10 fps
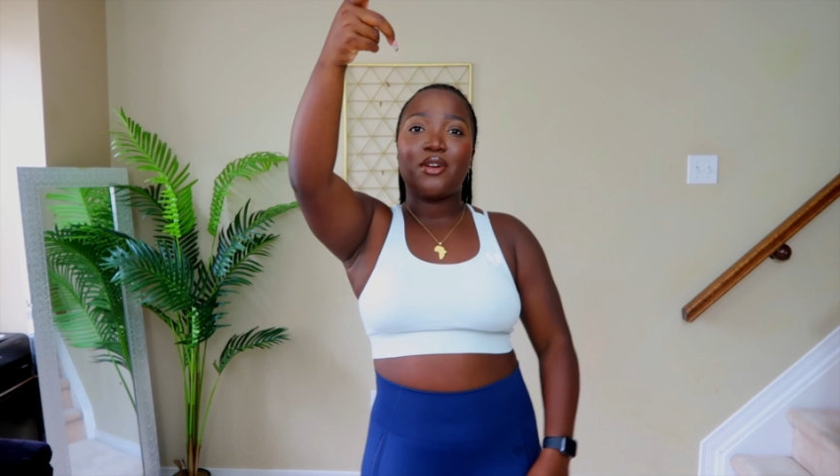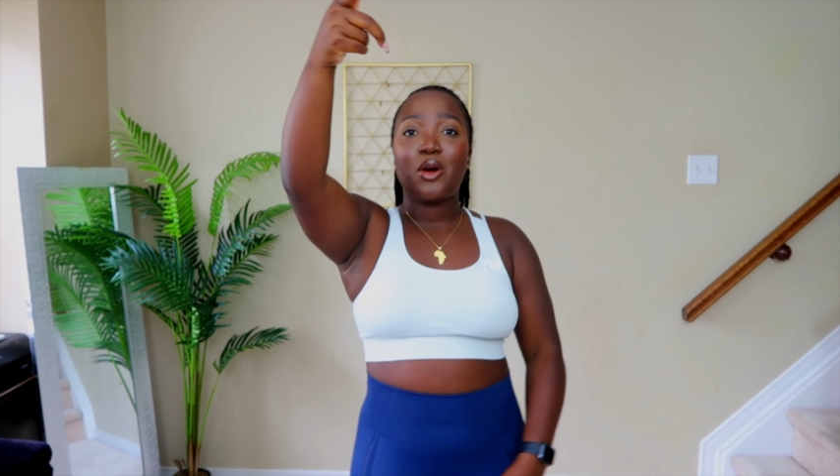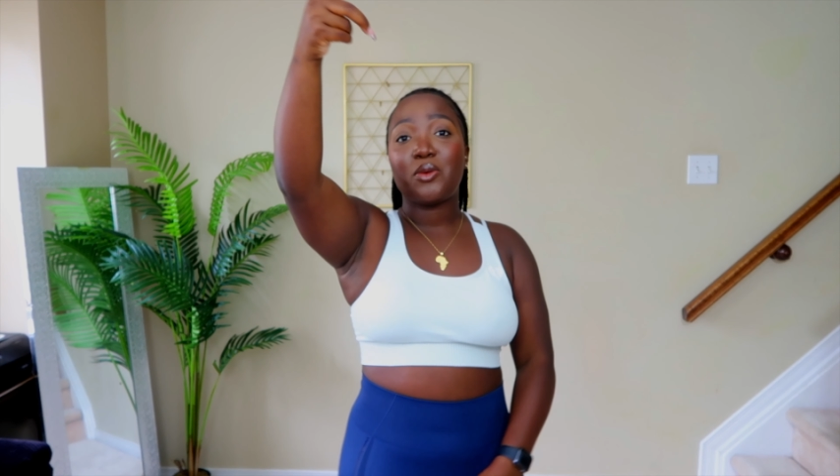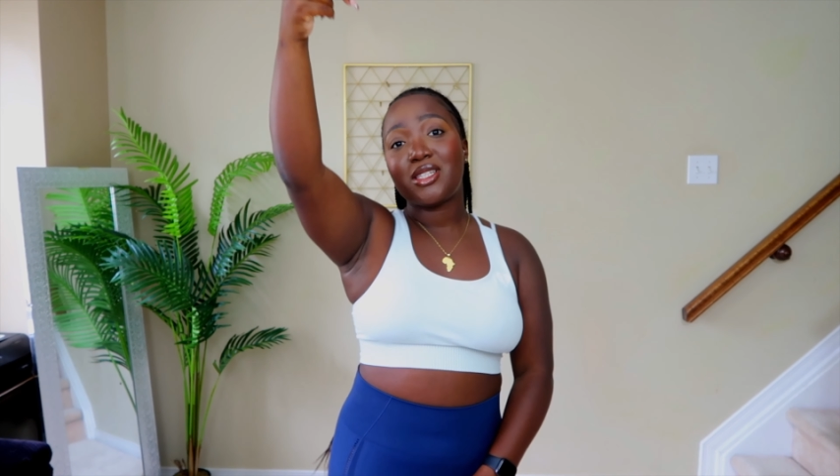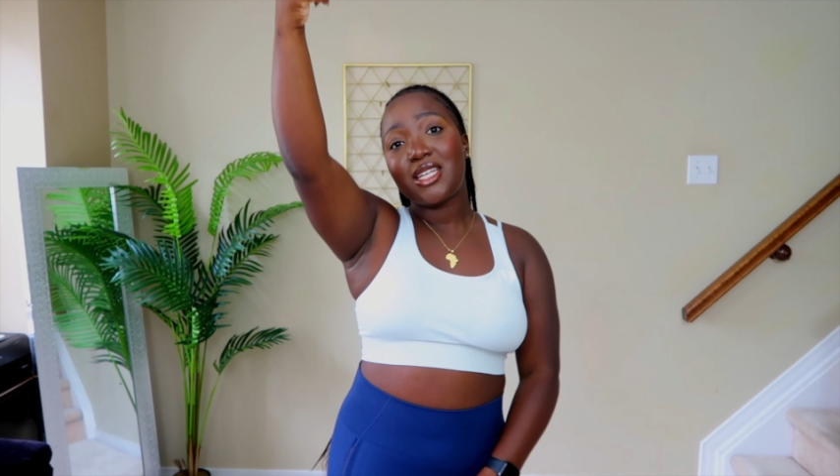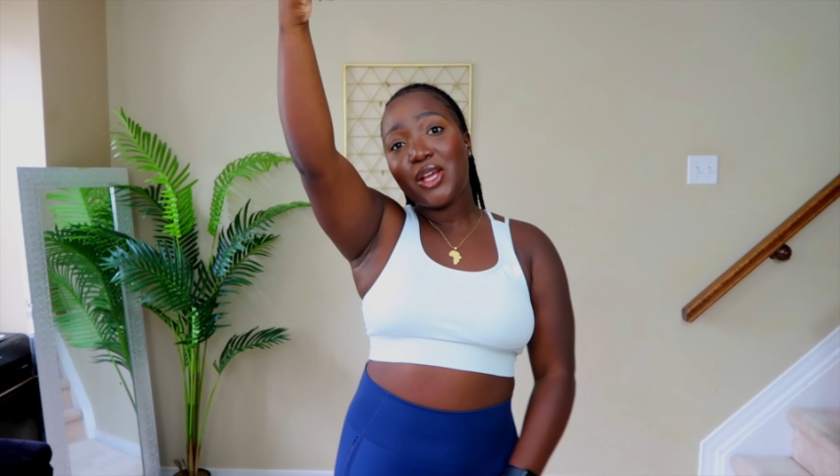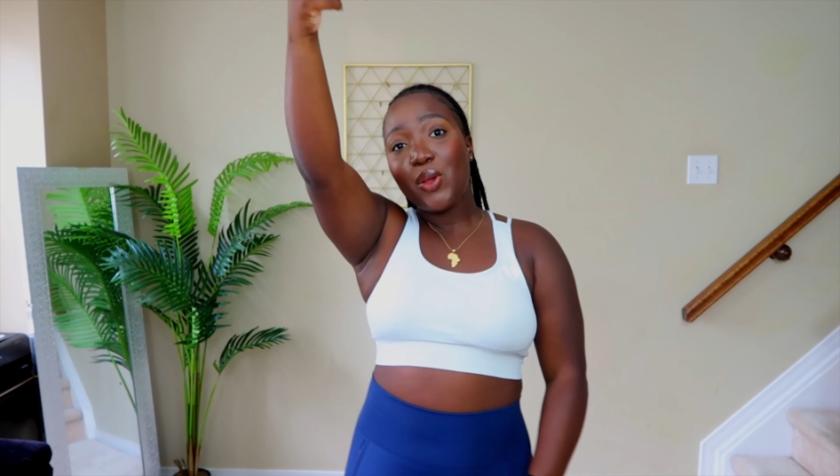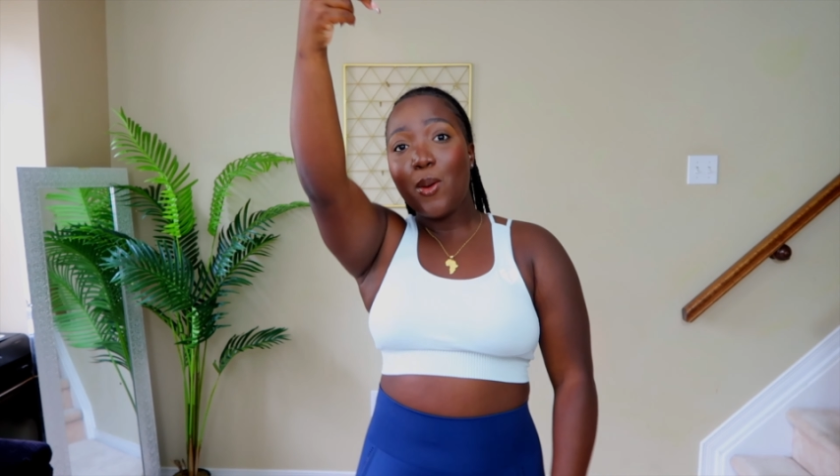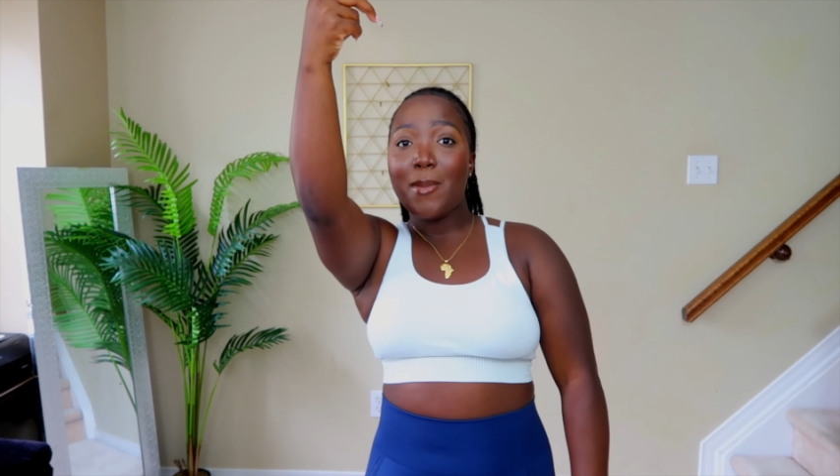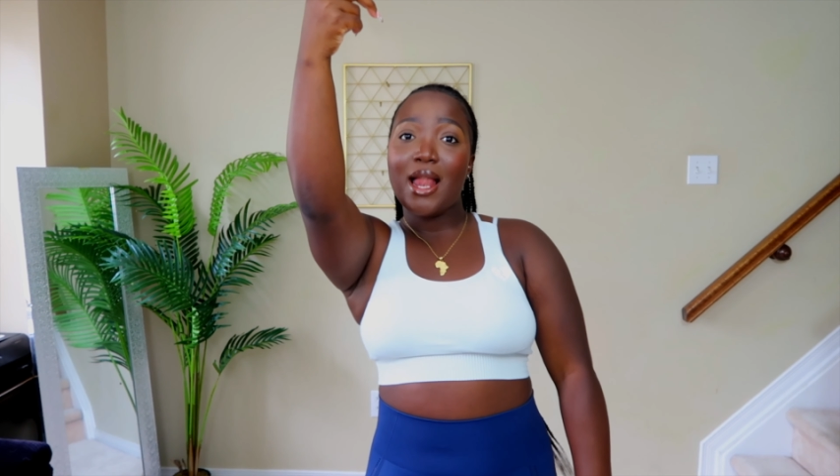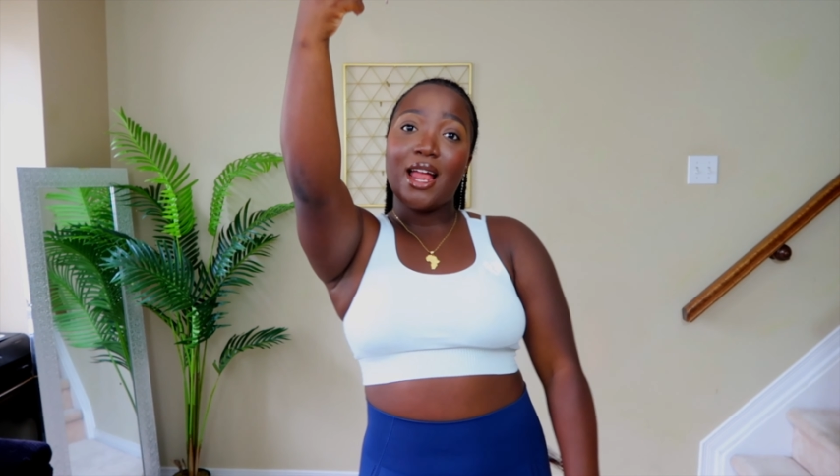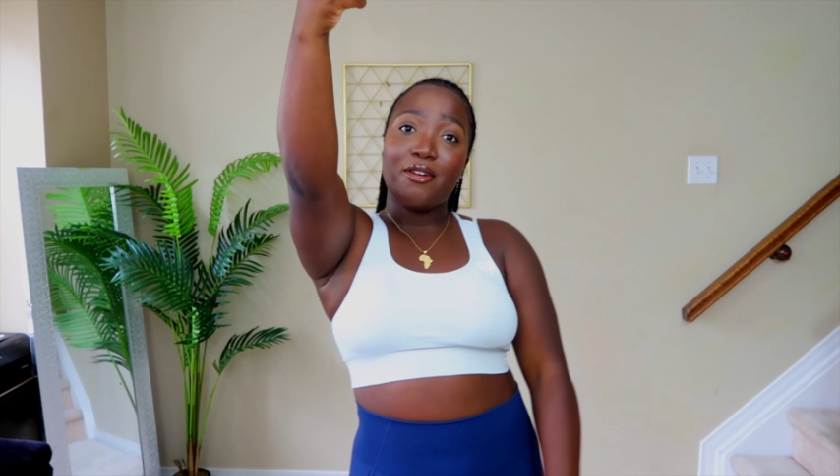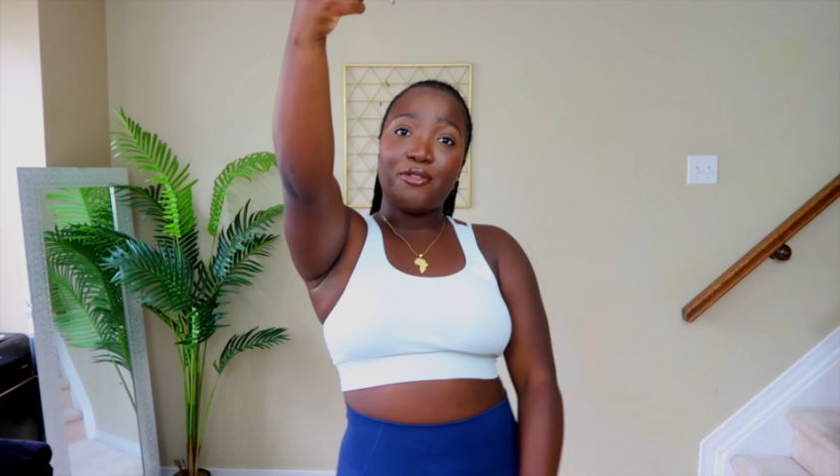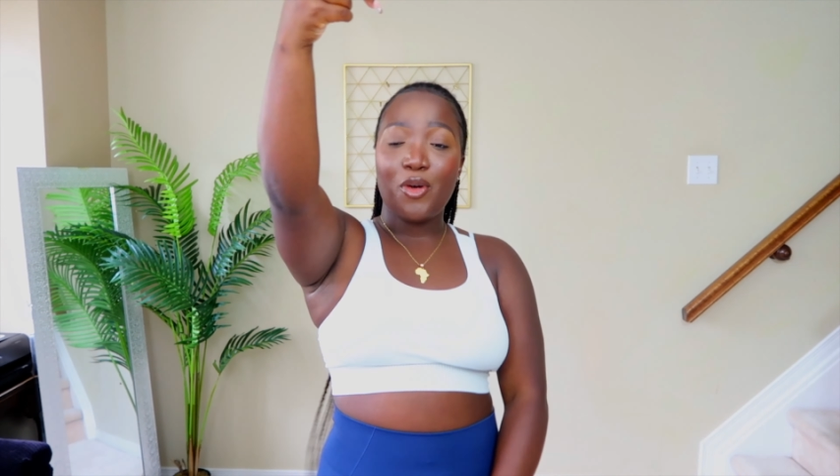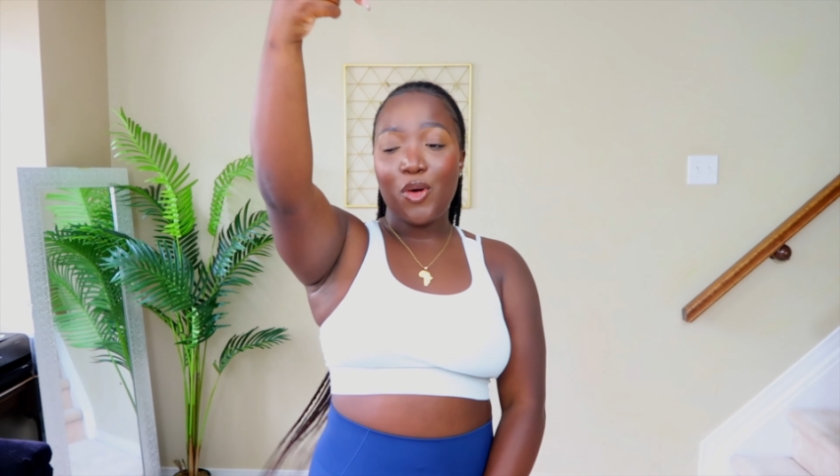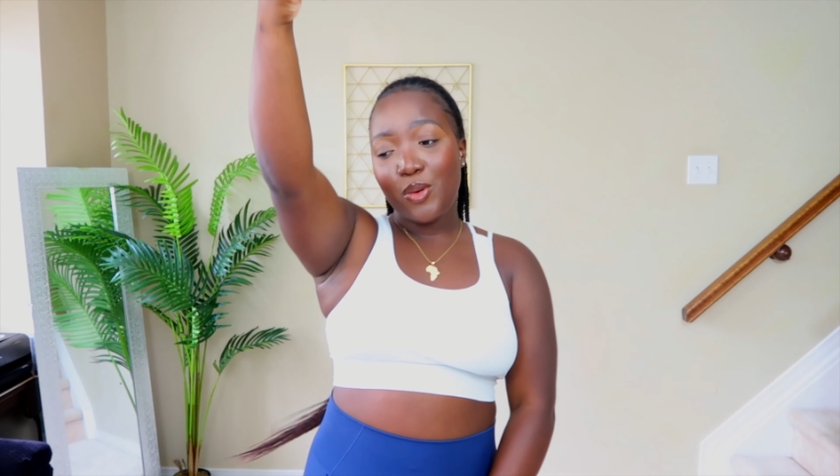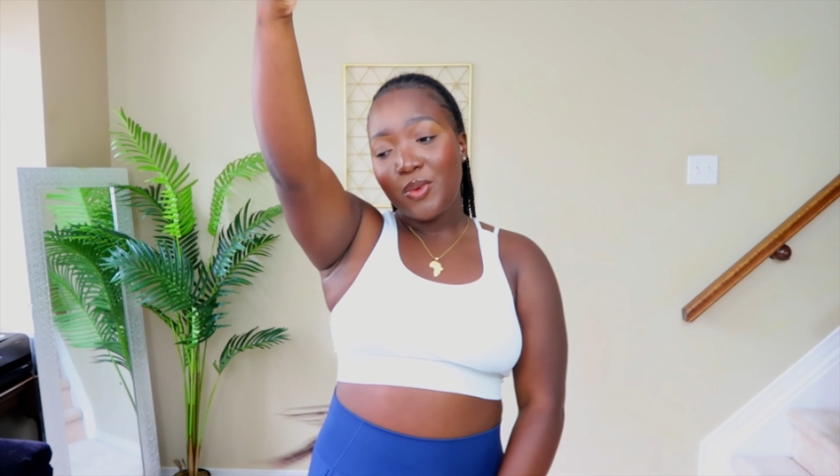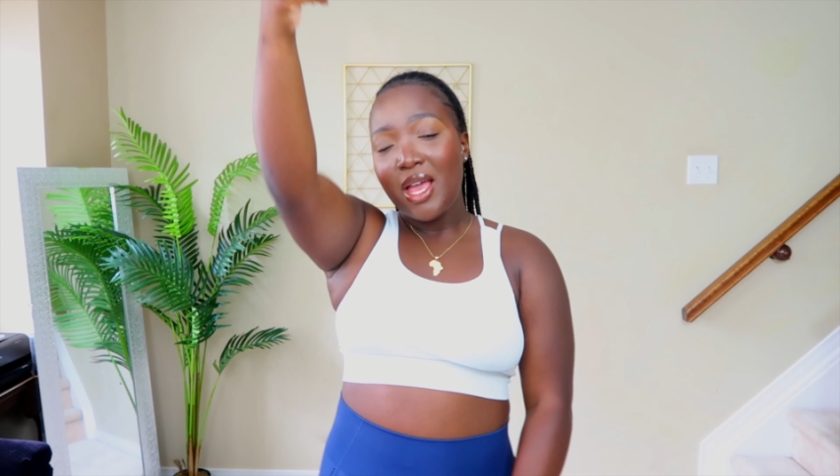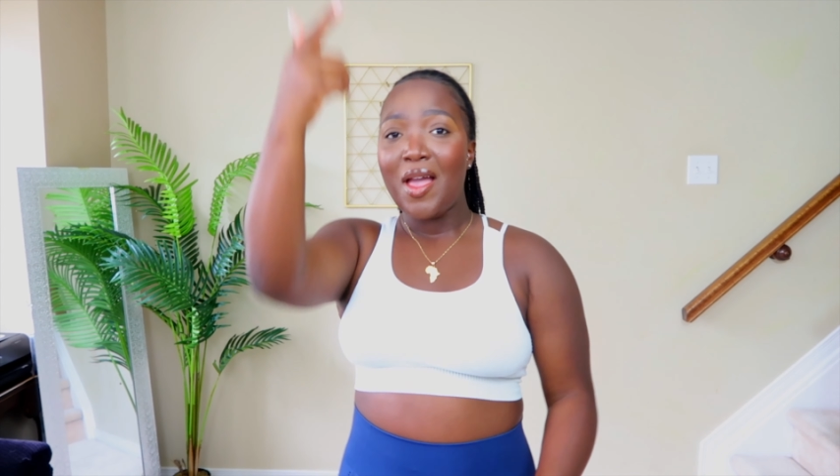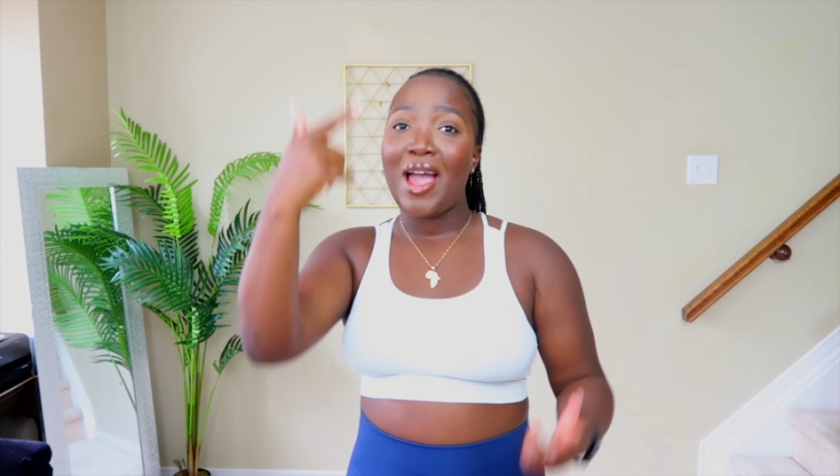I wanna tell you my life, bro
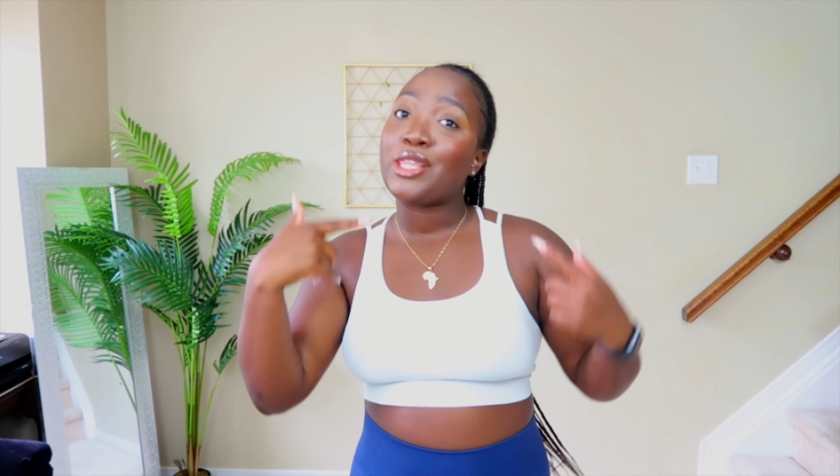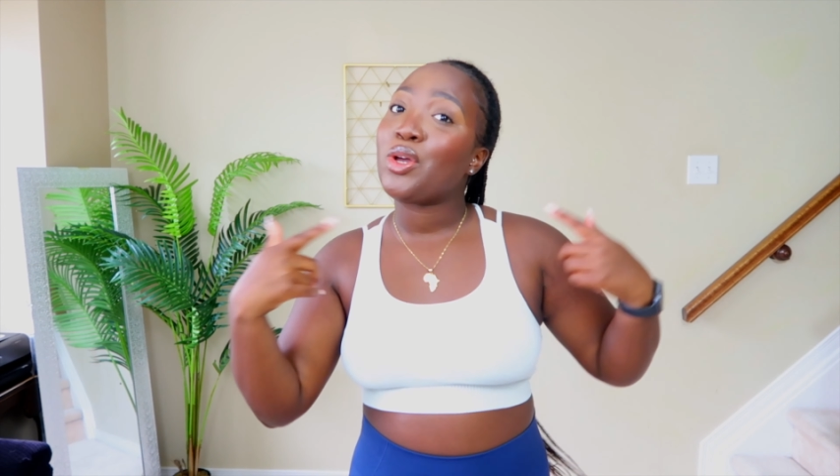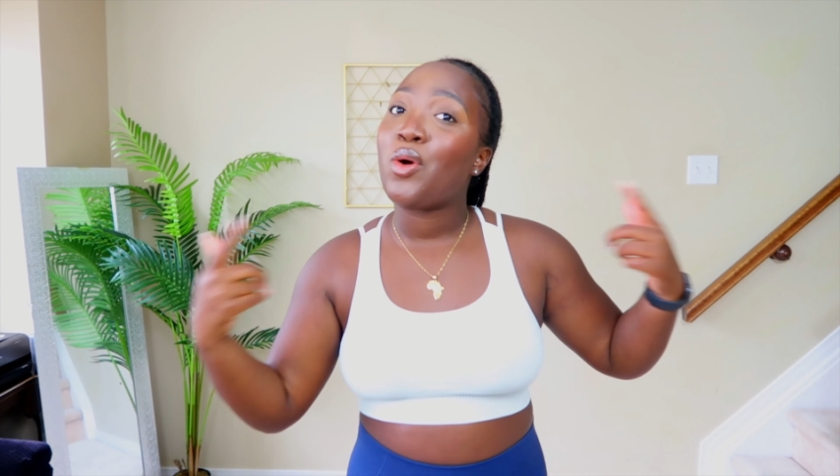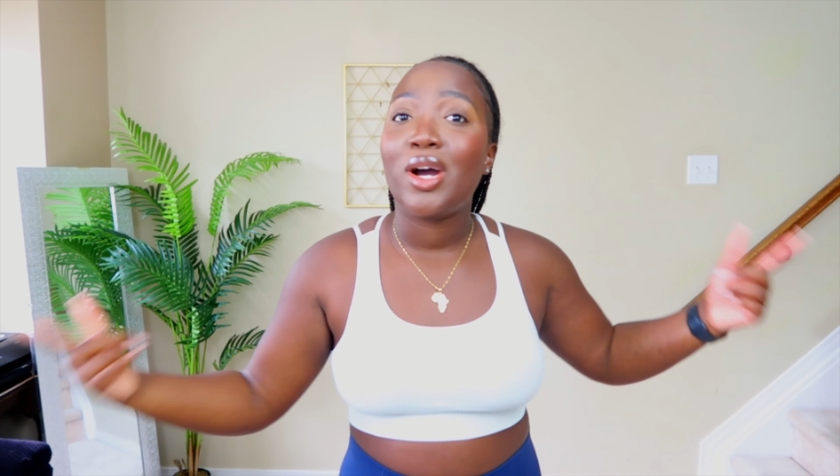don't